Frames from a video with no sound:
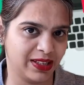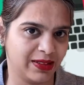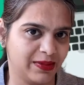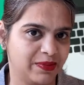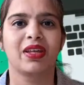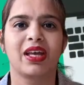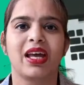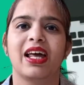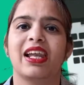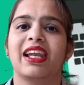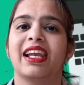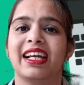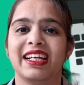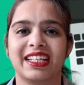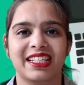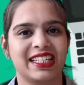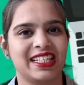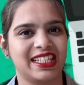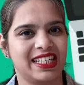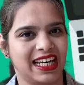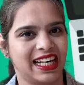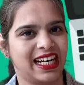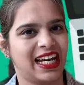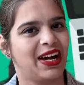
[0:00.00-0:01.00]
Let's check
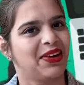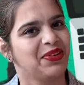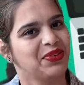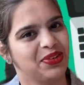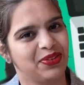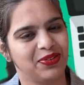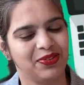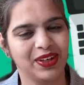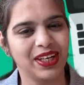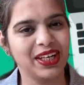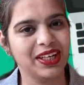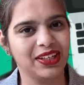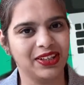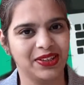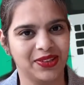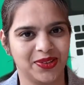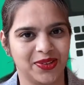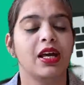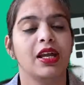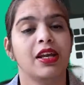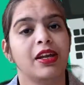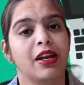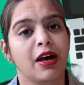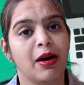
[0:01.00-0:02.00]
out the video.
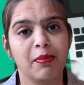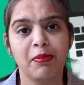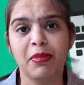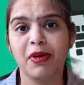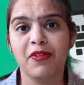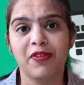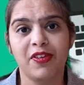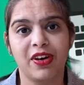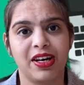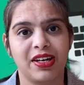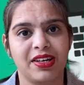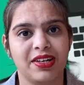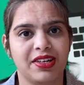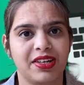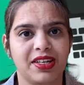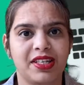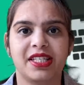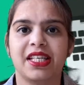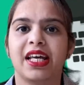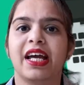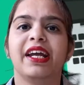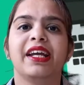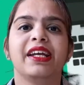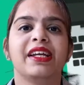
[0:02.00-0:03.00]
Number 1,
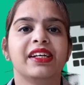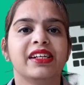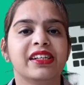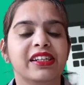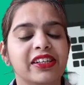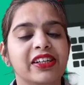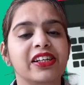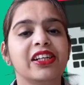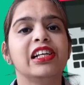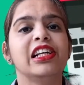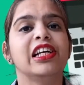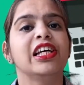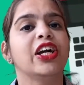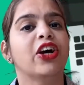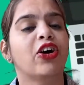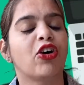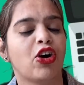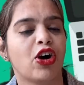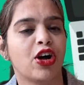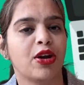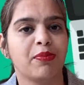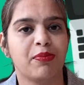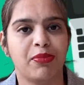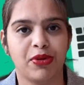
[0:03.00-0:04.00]
decide early on
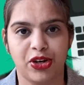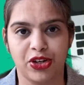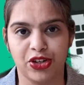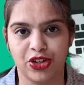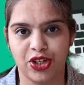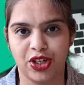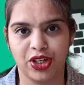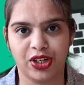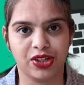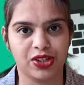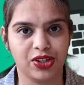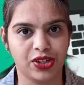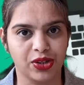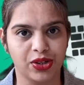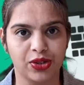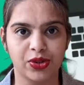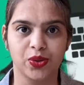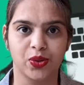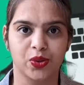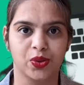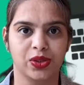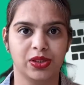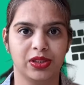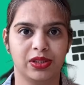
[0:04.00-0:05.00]
project
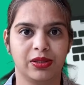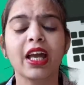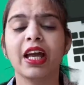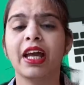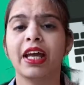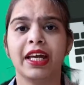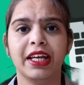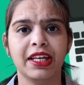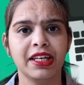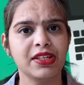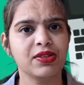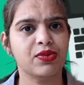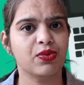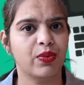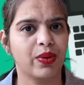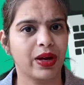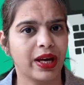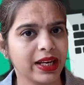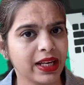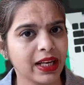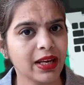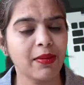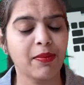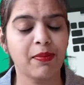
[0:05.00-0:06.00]
goals. It is very
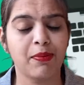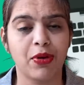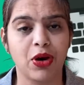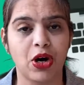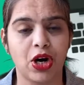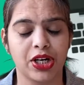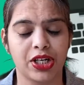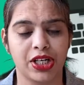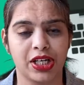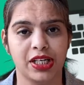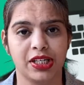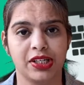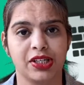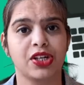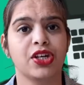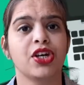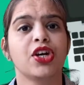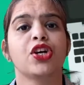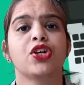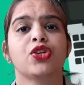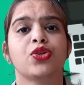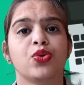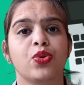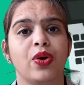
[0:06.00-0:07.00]
important
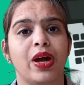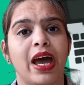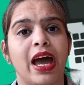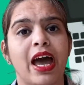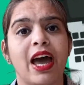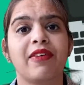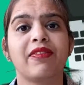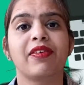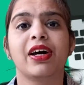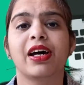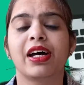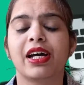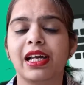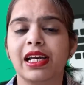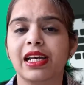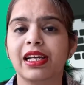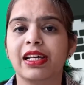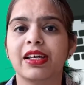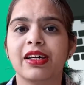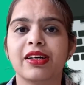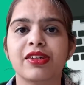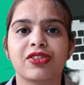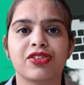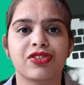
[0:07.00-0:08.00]
to have a clear
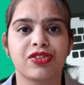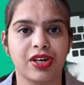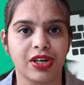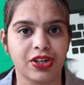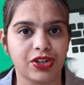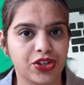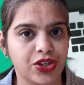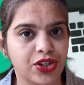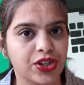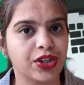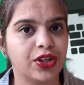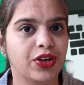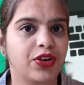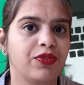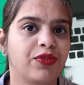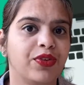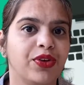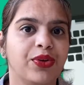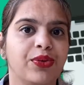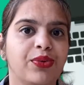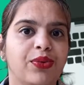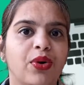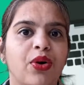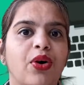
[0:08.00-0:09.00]
structured view
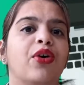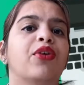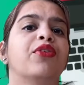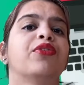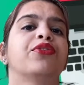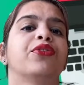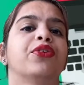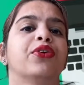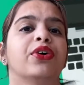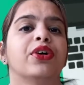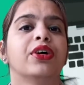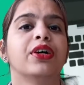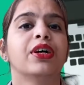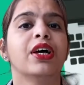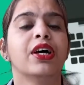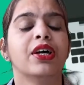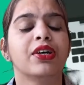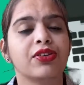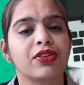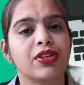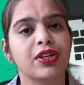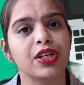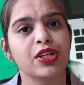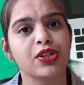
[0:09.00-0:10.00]
of your
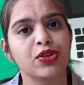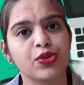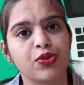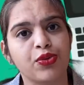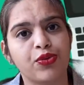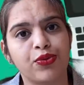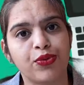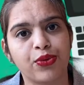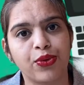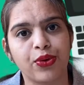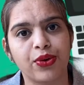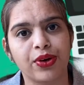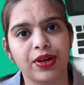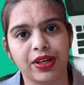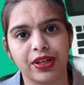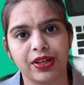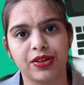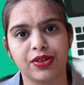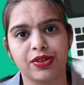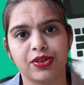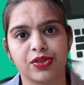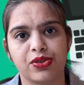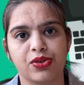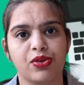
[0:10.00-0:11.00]
3 to 4
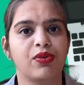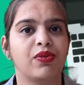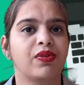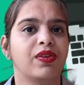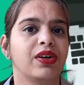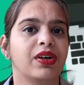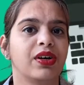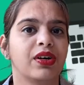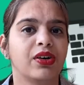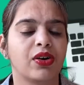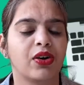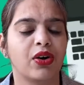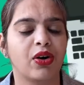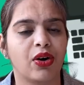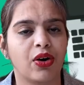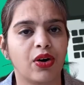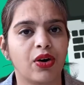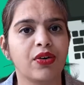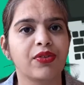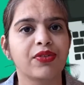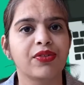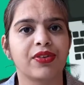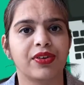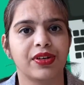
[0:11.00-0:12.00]
years work of
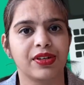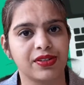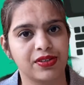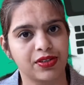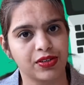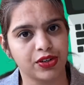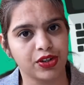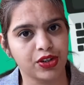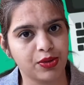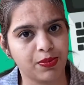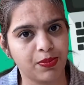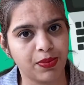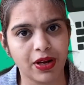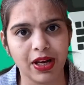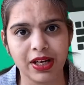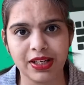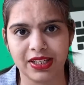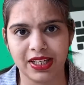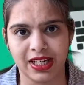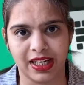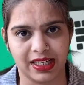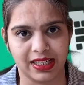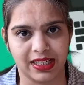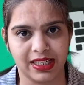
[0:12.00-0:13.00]
research
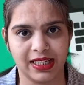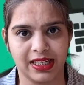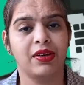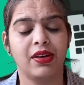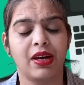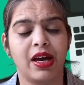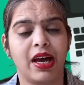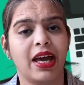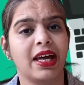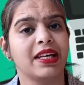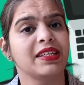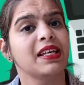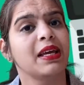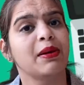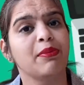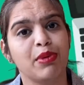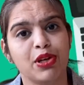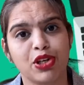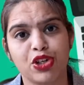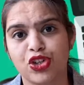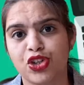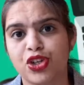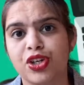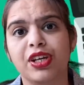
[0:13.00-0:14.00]
project. As I
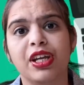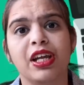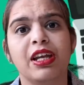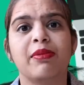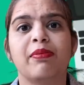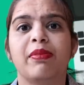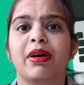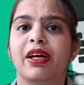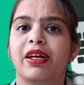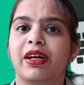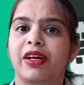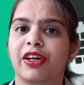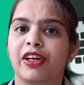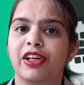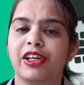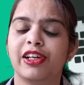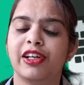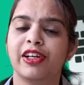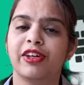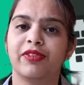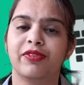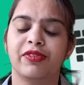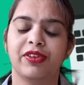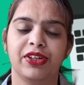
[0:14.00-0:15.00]
mentioned in my earlier
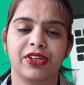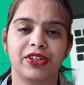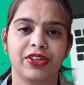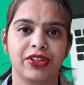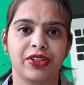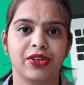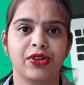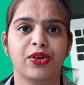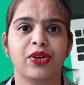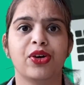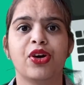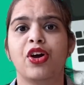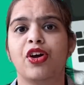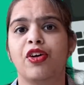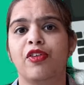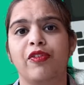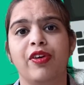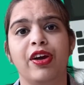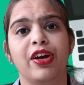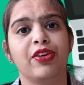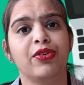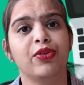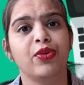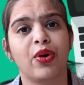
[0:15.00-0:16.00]
video where
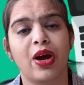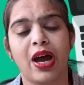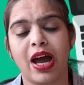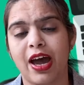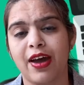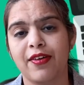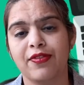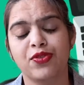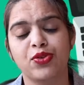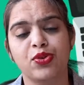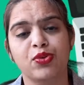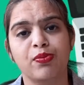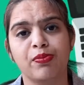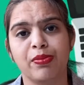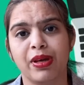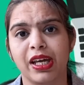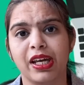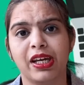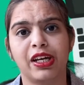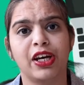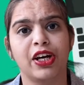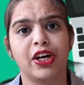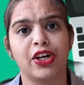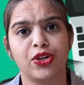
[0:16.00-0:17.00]
you have to make
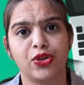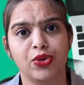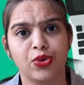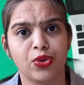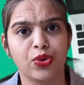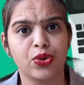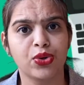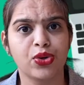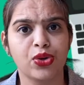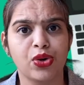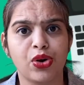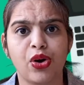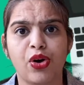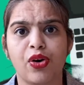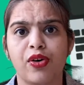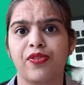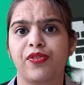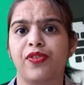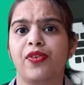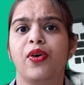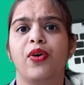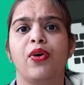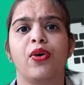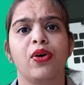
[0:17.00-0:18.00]
a note of
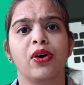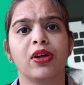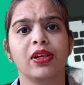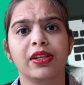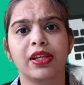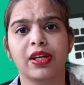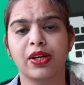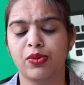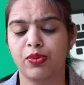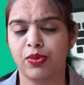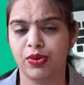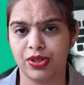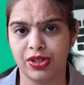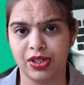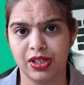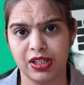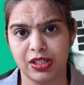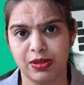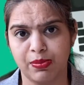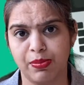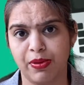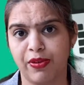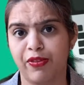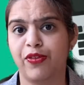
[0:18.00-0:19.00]
all the questions
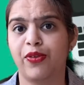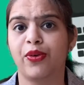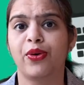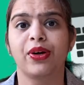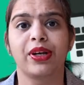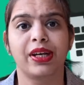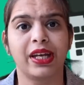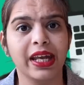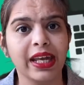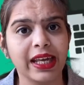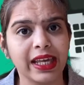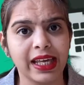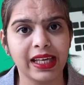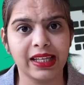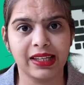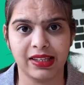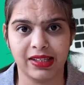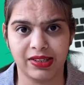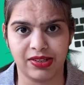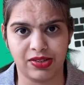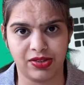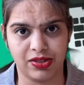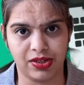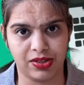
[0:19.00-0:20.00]
before taking this
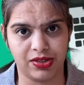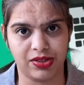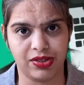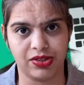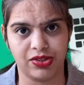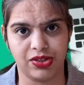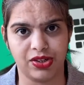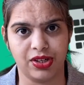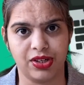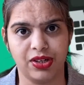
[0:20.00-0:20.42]
decision.